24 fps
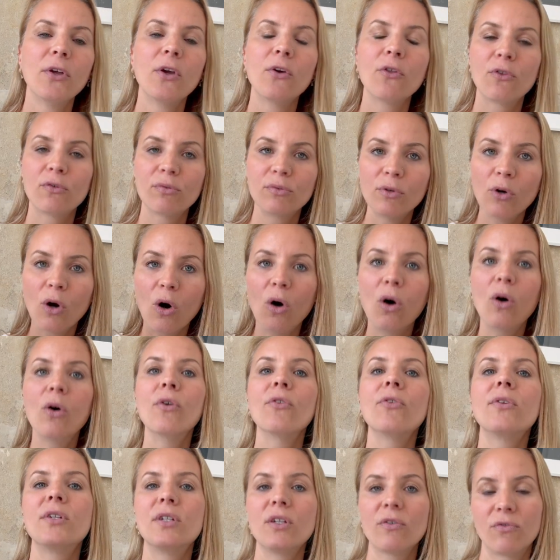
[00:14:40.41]
through all
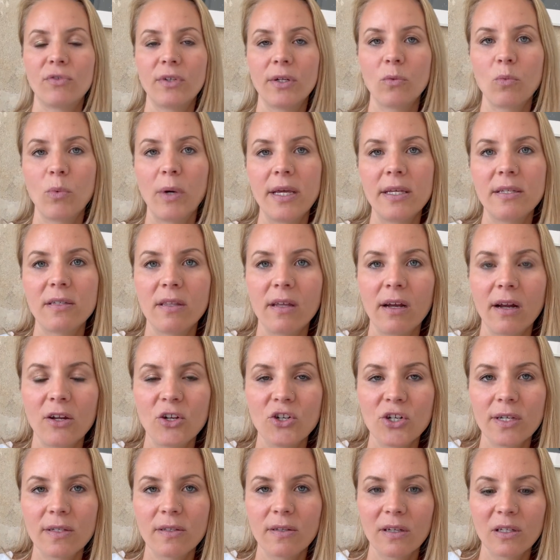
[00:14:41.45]
the different ways that I
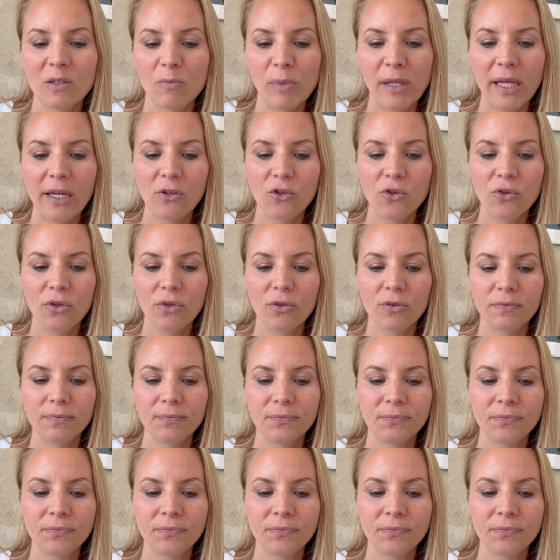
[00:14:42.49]
just explained to you.